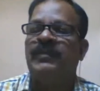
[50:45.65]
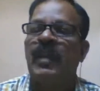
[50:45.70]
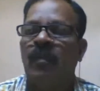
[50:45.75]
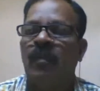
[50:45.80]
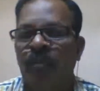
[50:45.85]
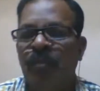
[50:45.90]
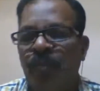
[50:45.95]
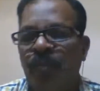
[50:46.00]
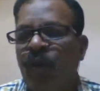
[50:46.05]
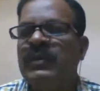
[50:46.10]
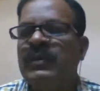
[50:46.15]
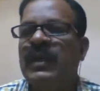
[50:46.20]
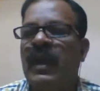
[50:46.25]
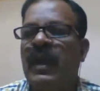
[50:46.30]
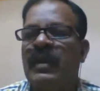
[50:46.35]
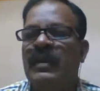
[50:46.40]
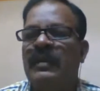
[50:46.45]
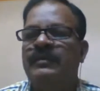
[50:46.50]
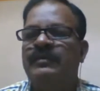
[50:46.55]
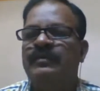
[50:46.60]
both are
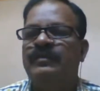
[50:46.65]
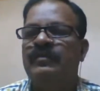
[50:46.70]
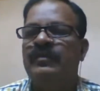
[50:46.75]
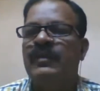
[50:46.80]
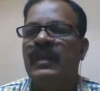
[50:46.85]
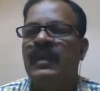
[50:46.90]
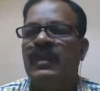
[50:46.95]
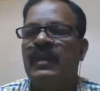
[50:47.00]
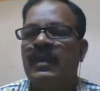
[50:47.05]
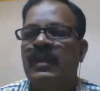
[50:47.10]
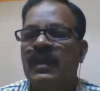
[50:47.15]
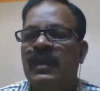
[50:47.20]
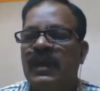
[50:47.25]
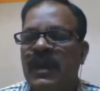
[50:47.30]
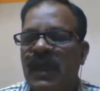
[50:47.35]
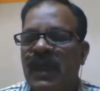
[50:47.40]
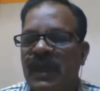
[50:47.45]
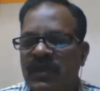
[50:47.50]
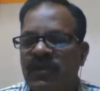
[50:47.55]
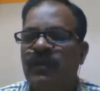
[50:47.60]

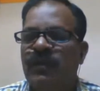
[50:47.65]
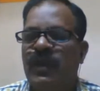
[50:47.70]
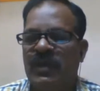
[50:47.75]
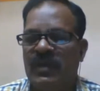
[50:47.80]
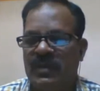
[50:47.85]
consumer